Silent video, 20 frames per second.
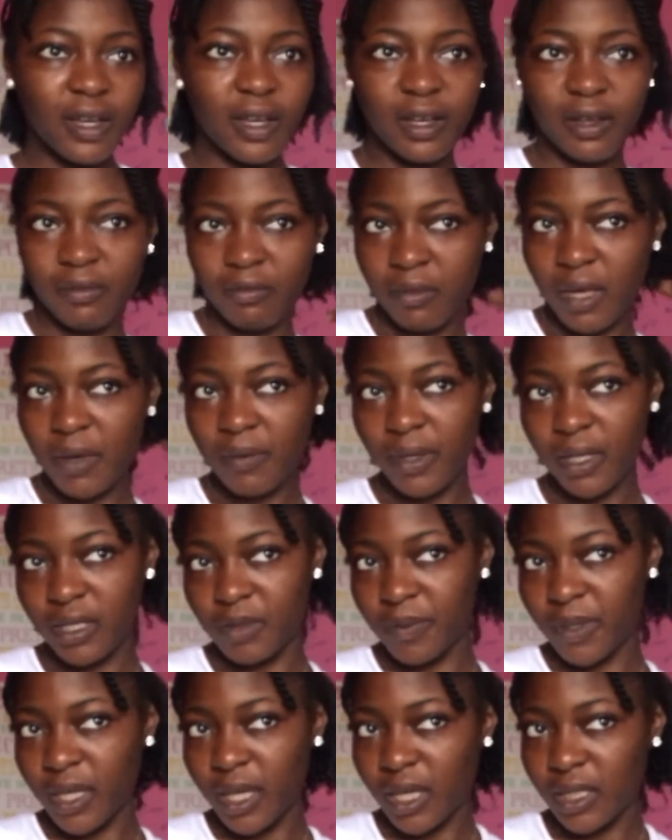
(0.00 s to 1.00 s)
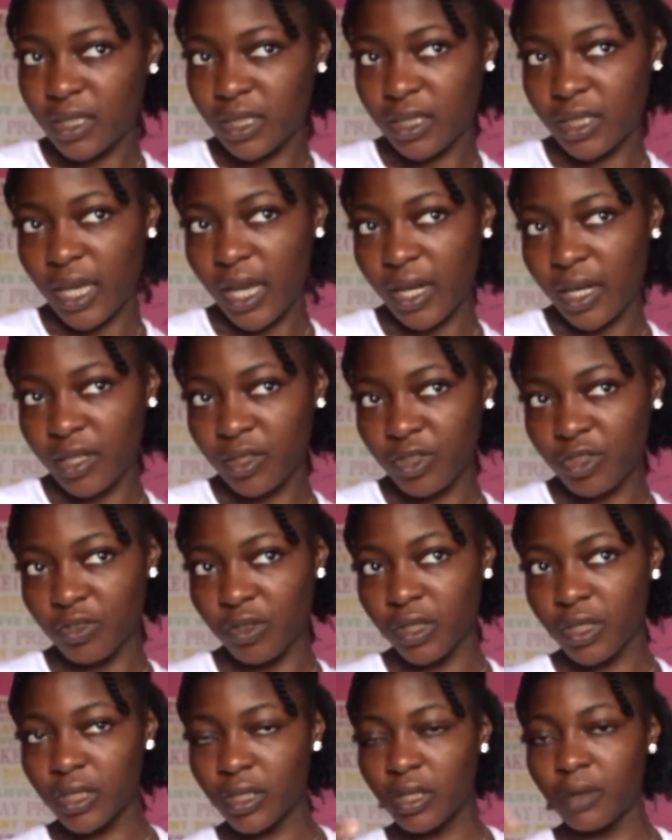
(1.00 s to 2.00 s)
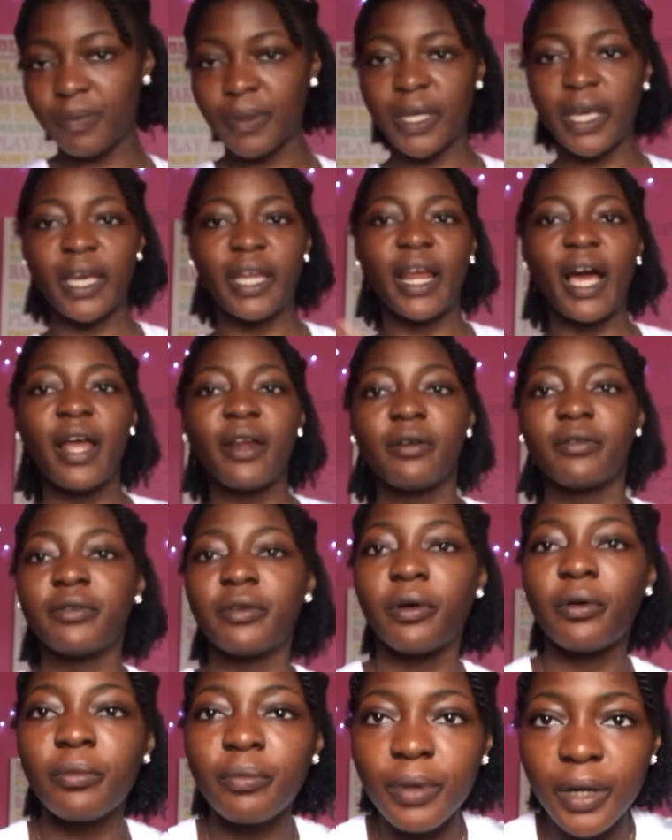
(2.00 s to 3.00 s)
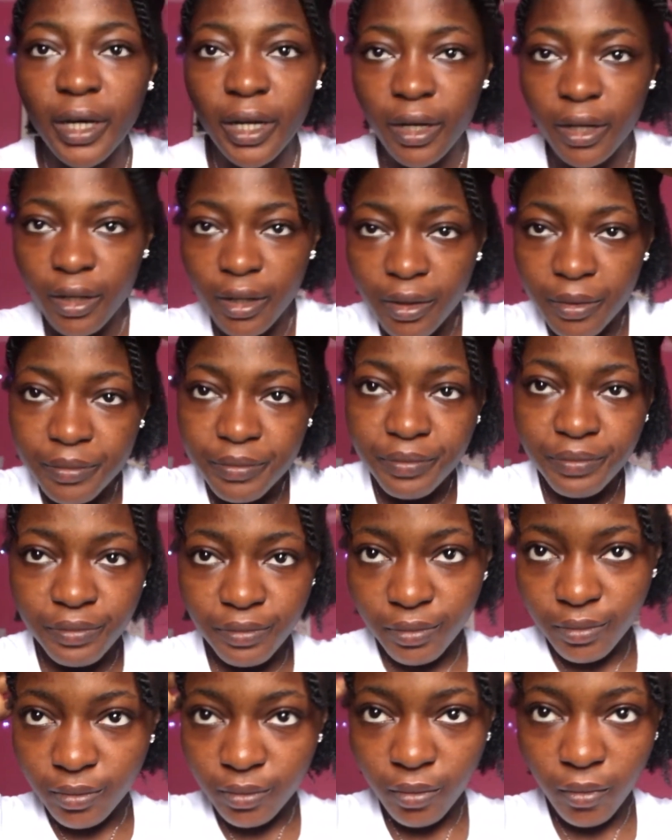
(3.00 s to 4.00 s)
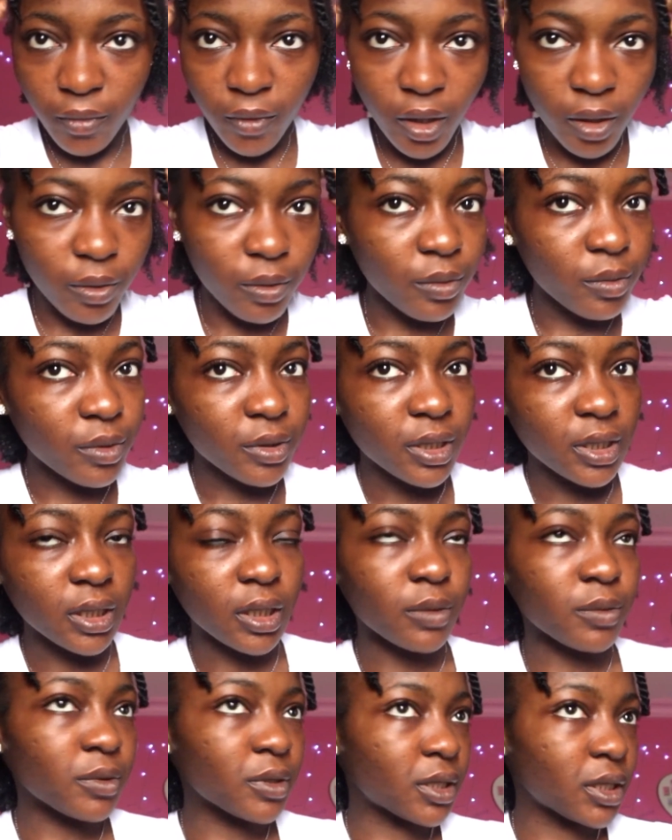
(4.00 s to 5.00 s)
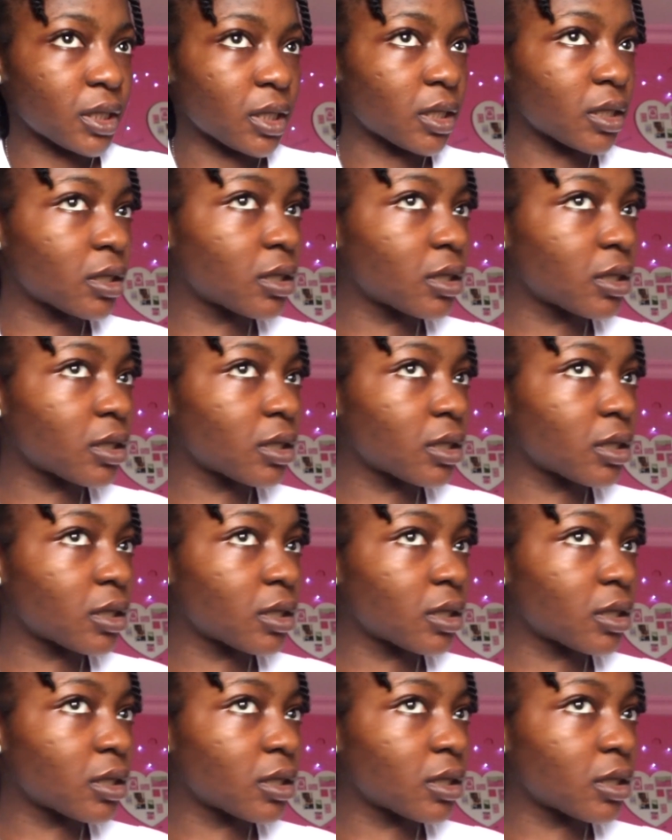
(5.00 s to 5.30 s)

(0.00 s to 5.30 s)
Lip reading: Maybe it's because it's getting shrunken up again. I don't know, but we'll see.